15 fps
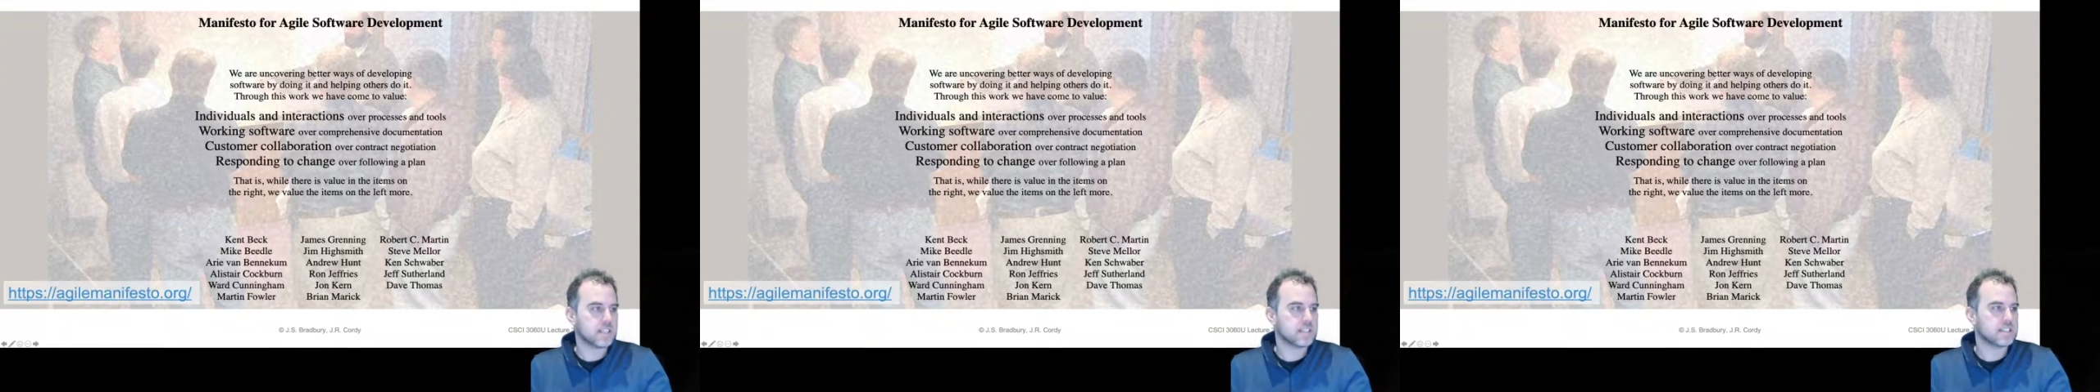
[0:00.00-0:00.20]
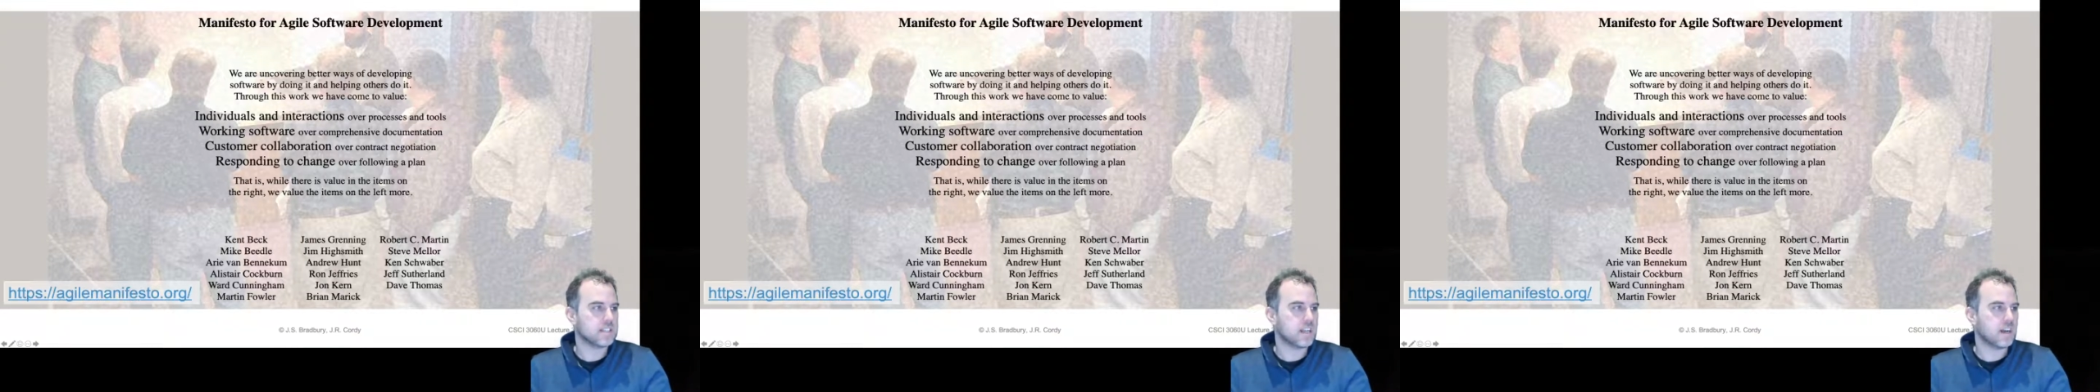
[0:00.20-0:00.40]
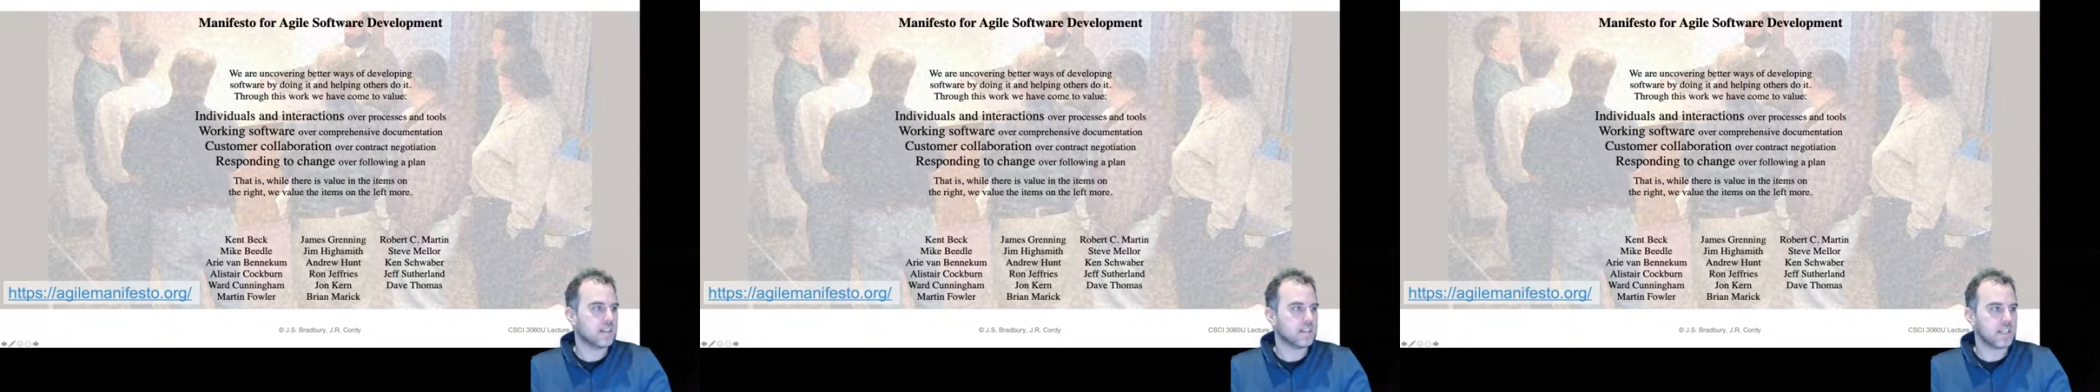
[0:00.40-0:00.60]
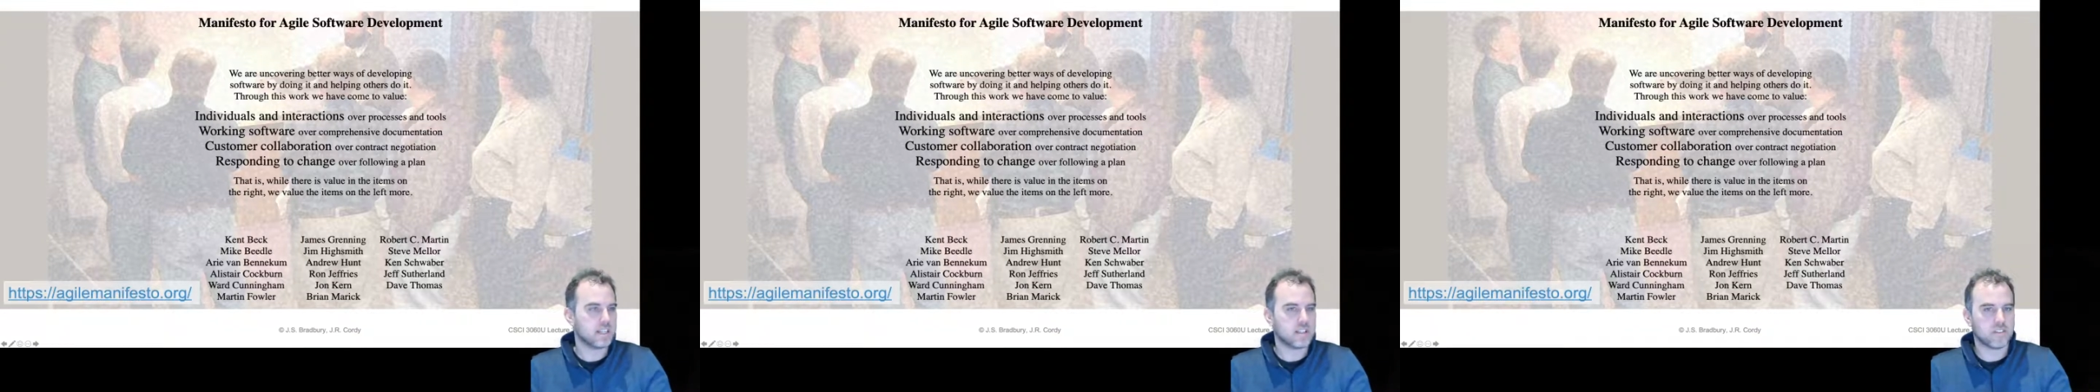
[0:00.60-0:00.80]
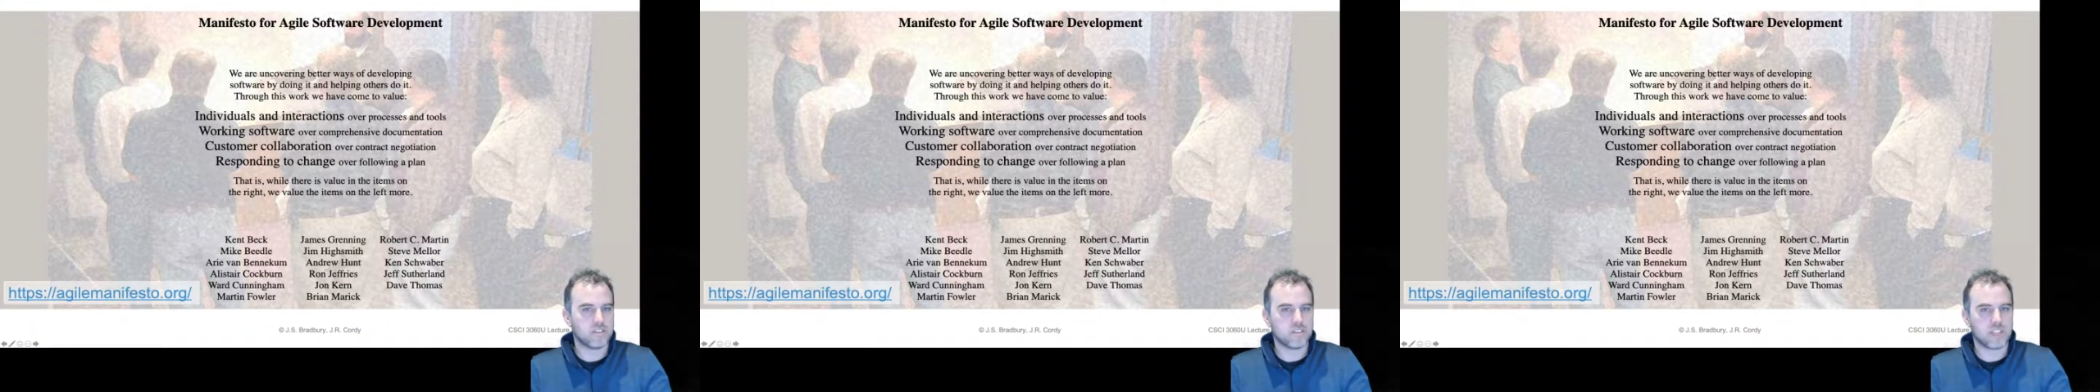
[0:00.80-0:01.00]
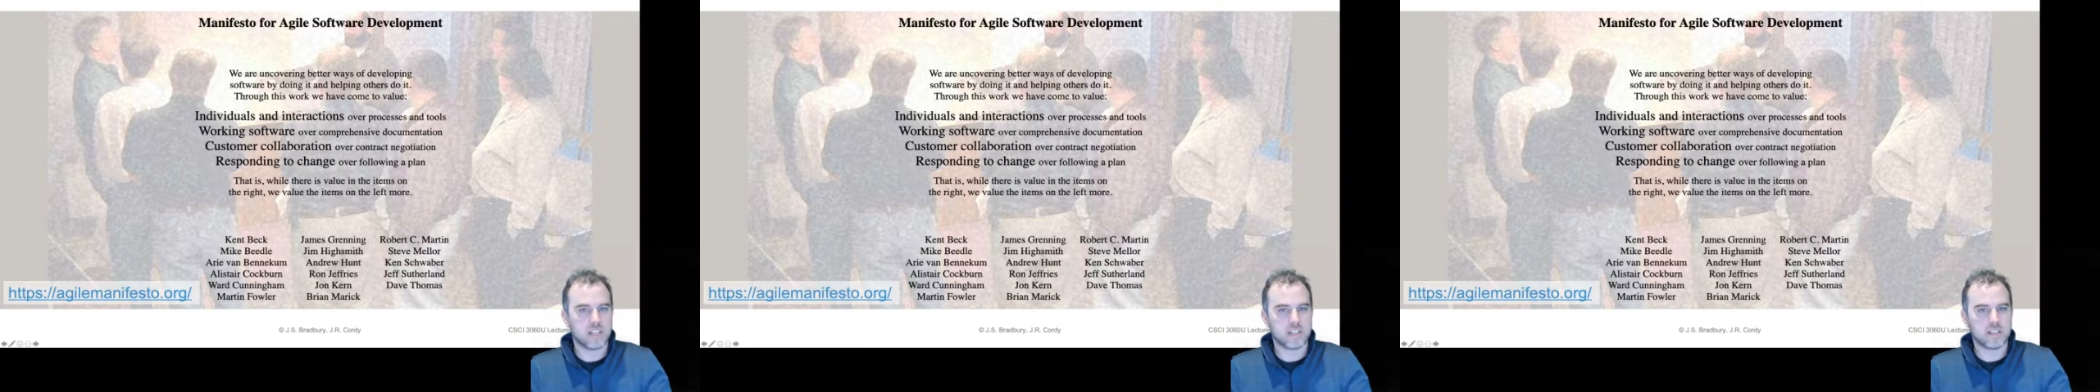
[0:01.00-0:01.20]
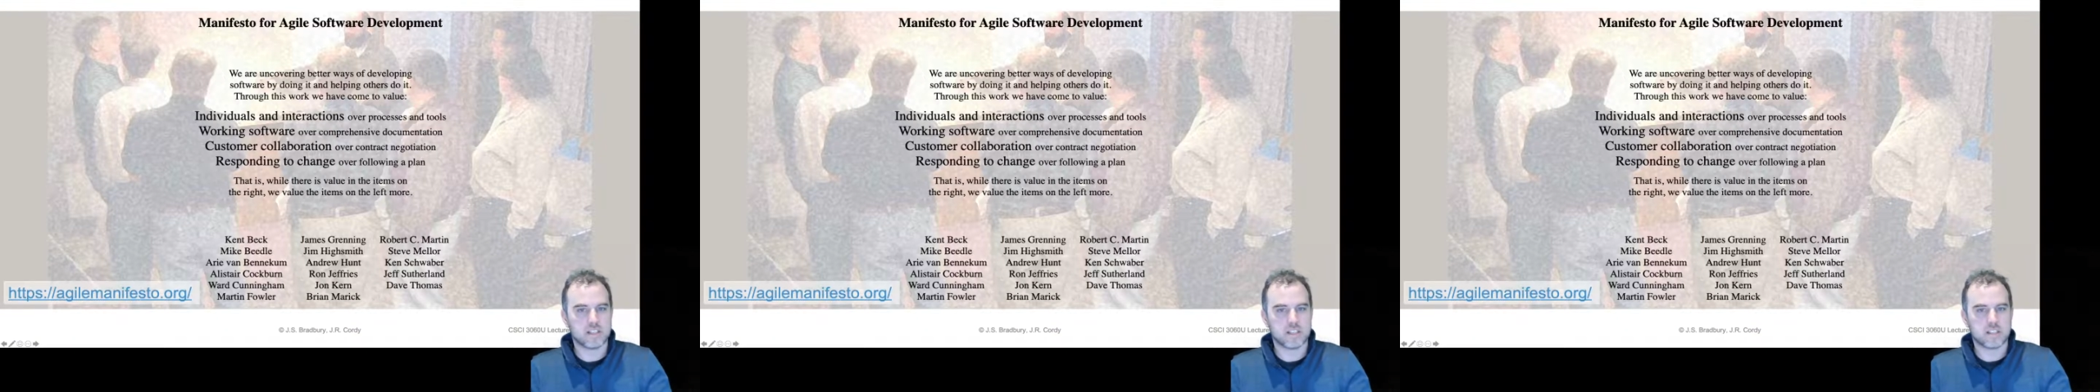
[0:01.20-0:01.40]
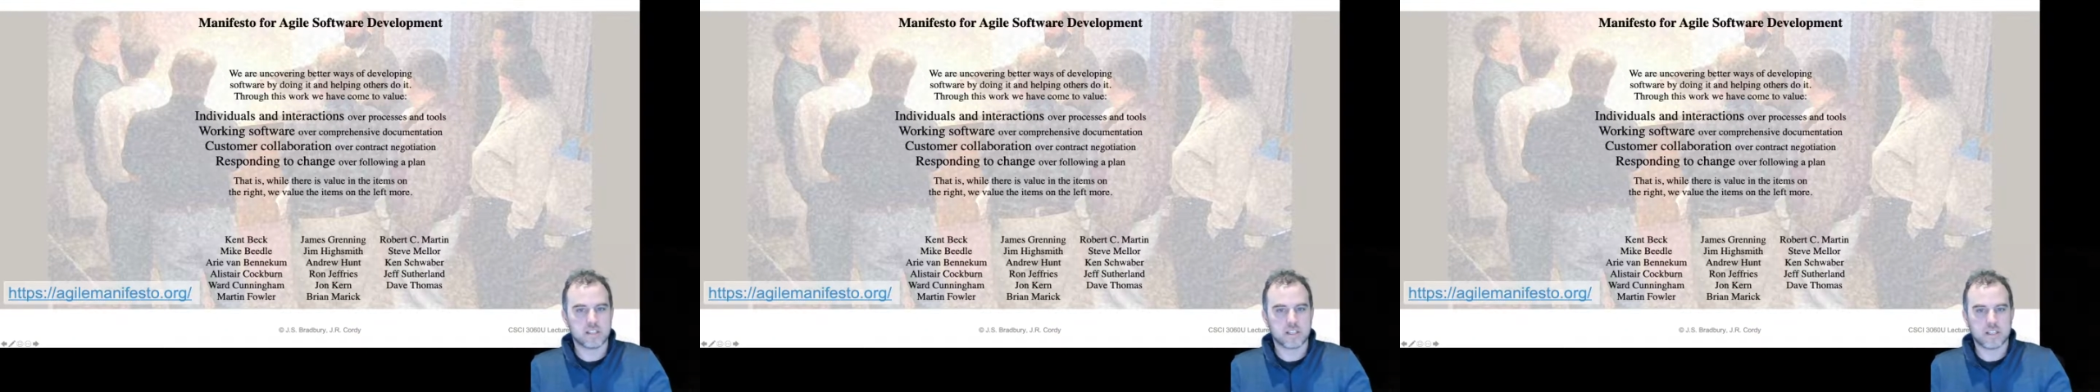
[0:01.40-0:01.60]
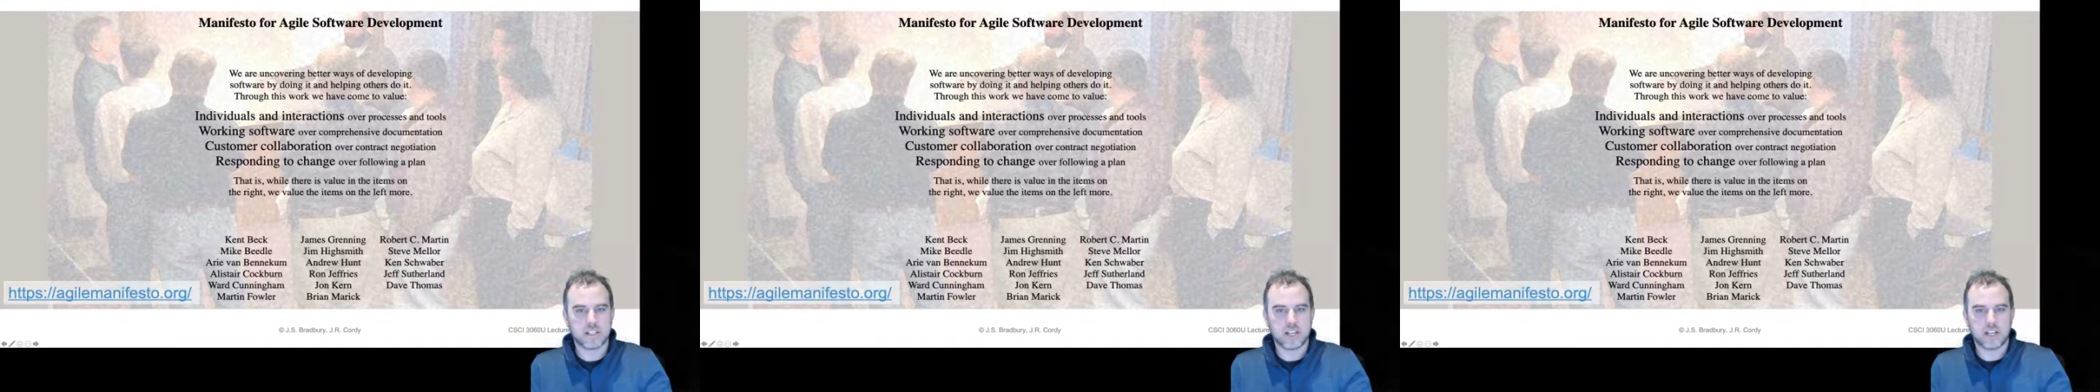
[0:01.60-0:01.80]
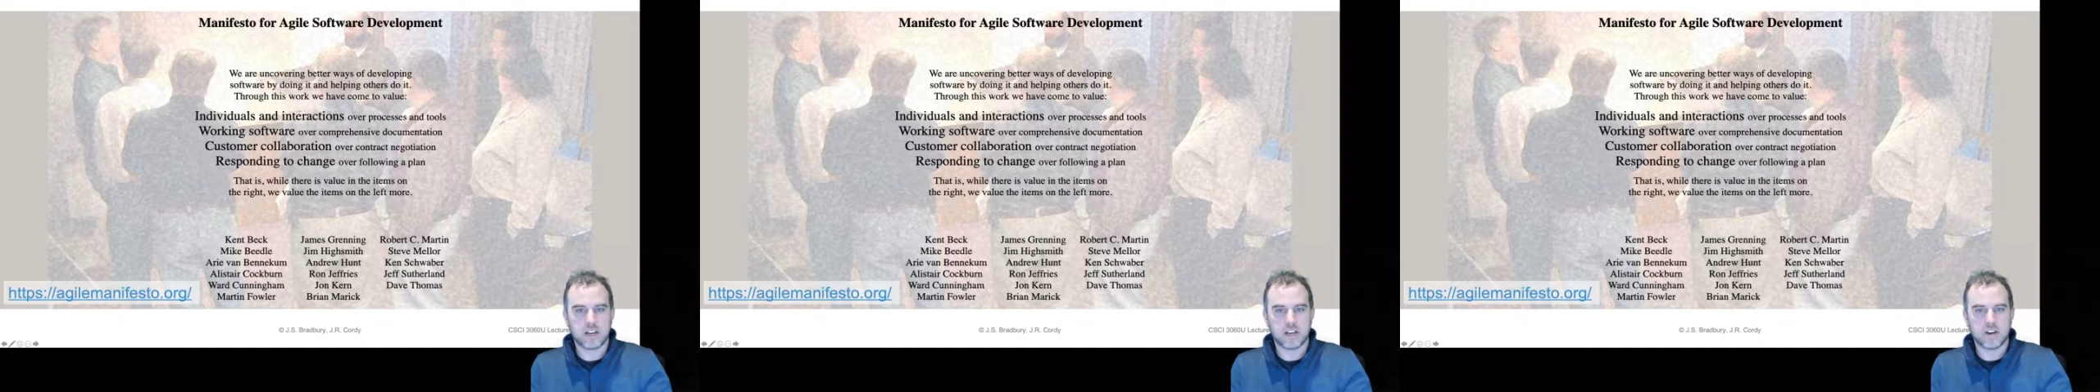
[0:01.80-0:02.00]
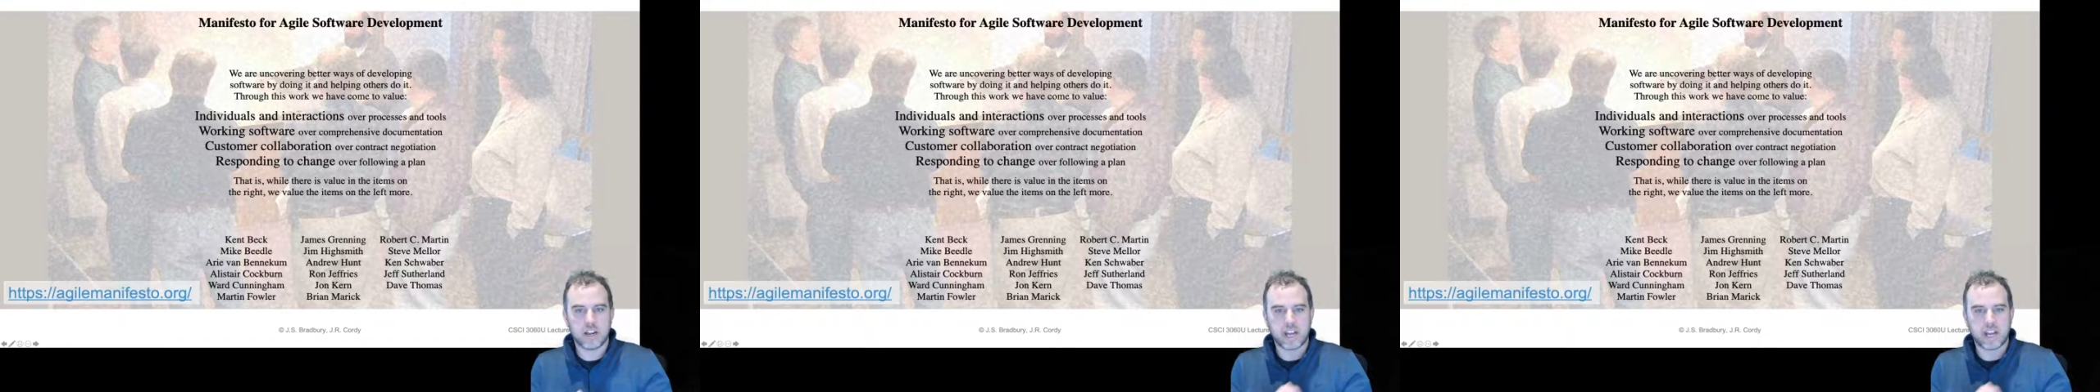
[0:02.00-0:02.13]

is not that the things that are